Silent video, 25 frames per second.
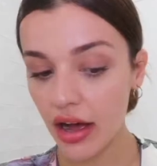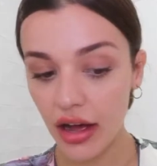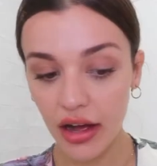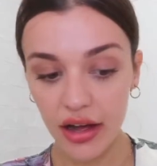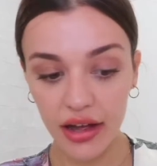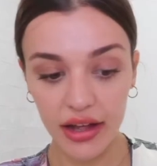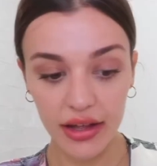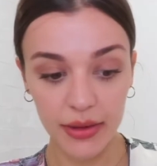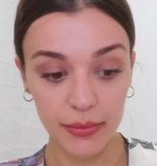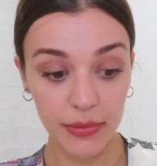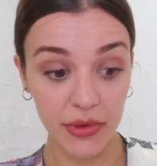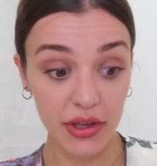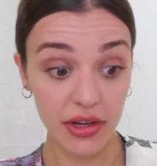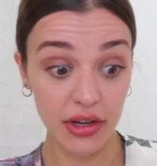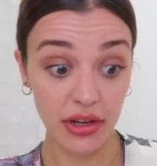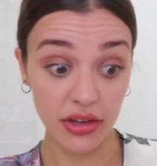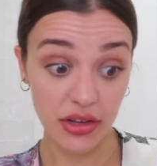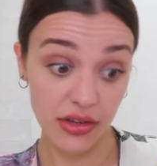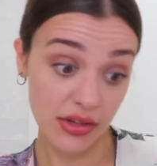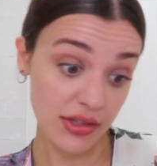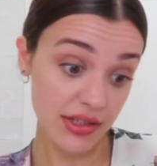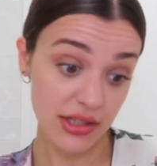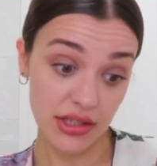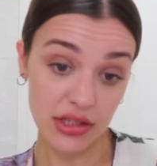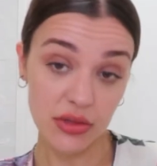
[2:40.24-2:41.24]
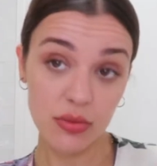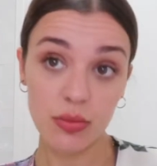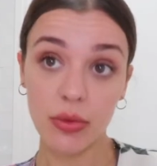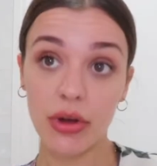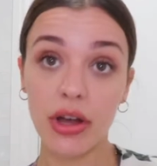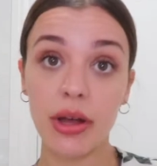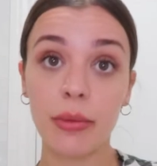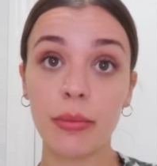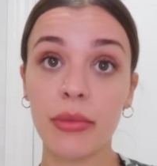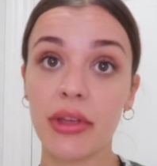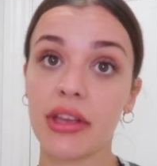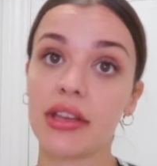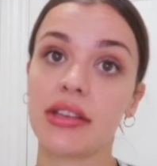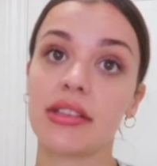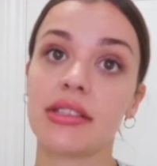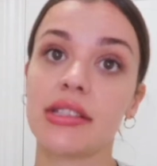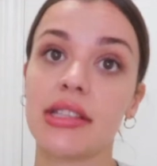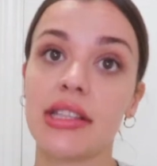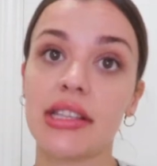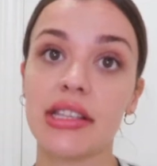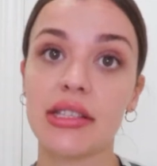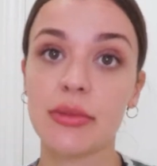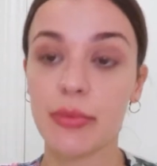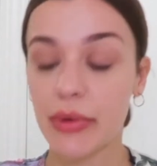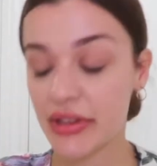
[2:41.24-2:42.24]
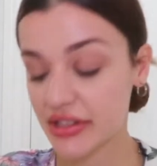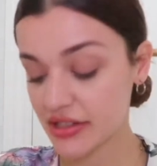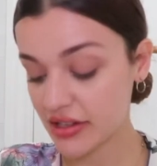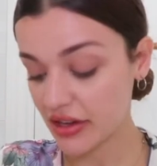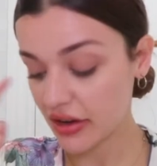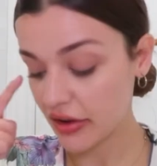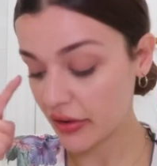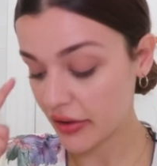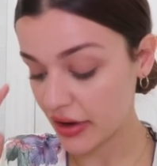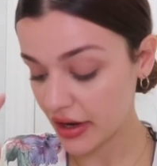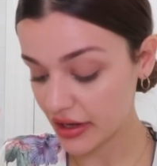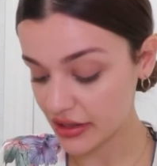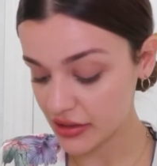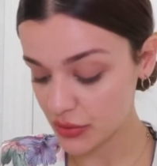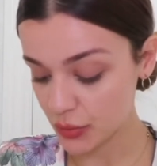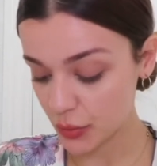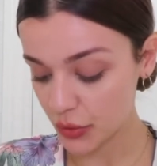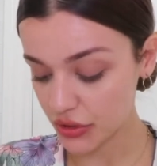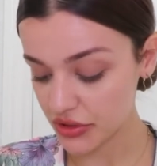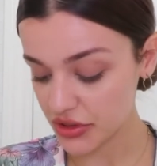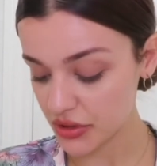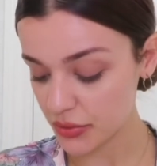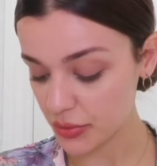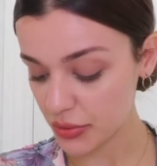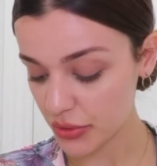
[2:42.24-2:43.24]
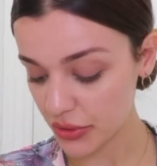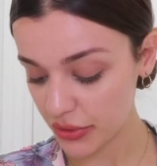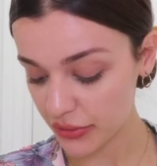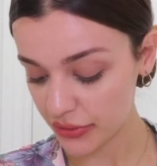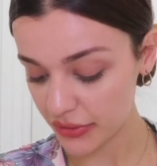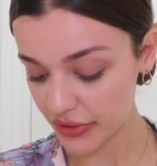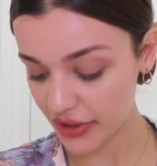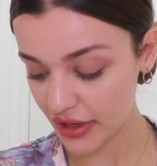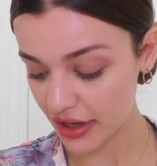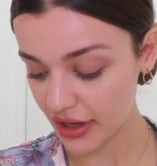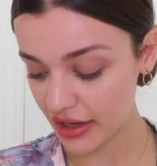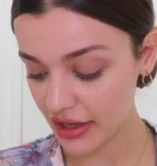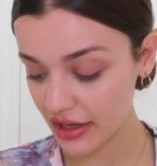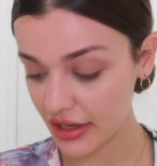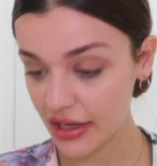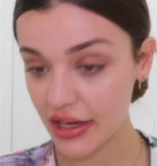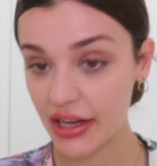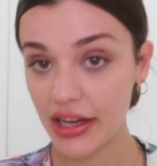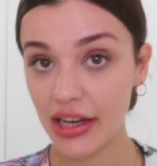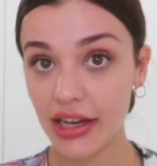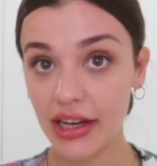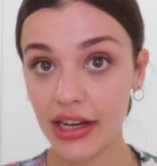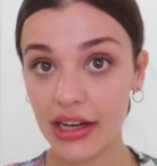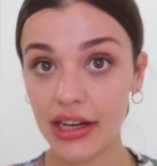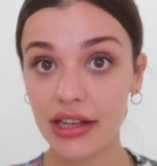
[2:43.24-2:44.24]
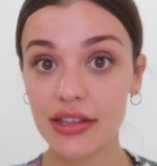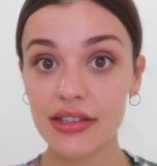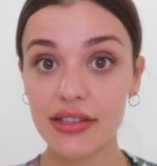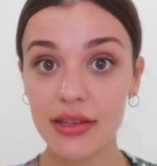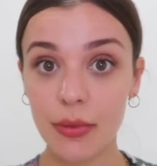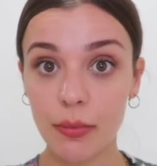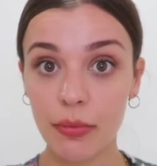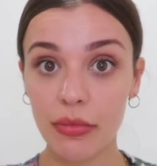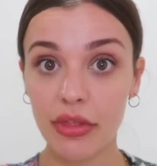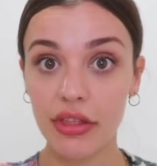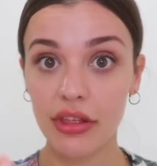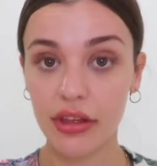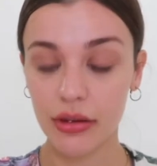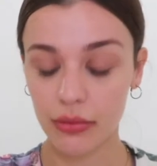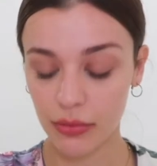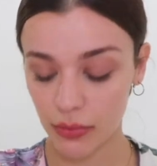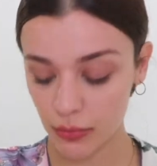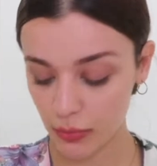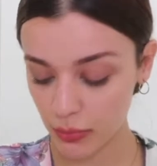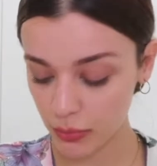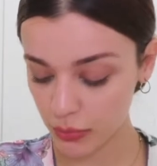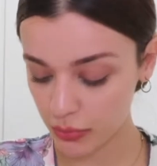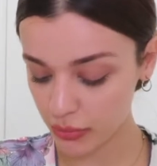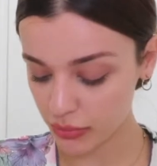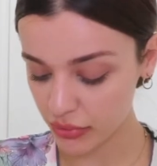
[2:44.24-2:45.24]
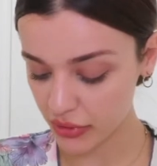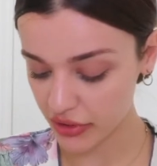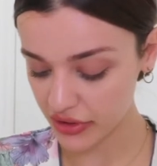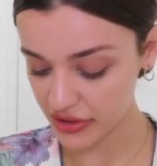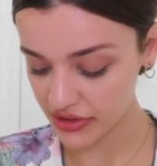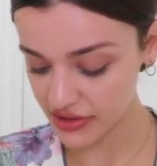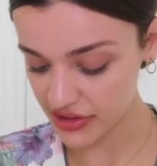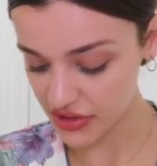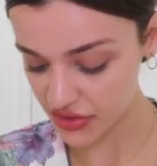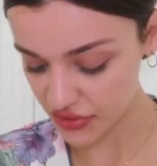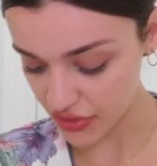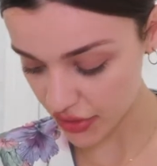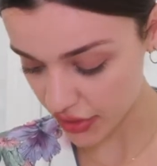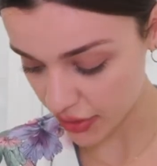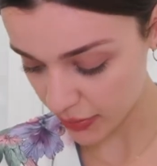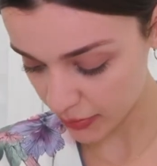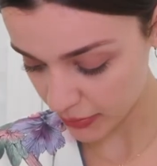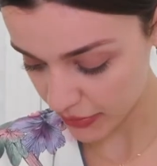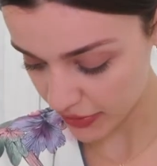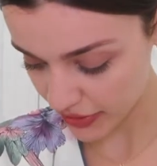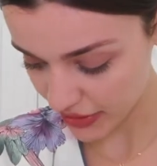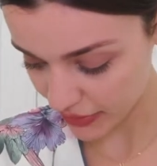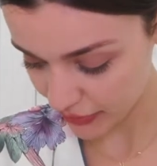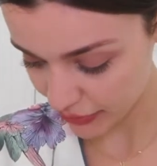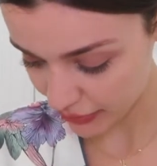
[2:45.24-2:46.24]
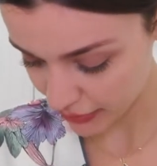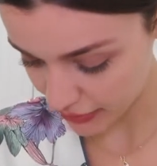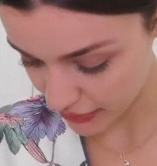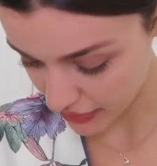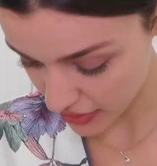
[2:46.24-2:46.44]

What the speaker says: I'm gonna use this one because this mascara is waterproof and I need something pretty strong. But if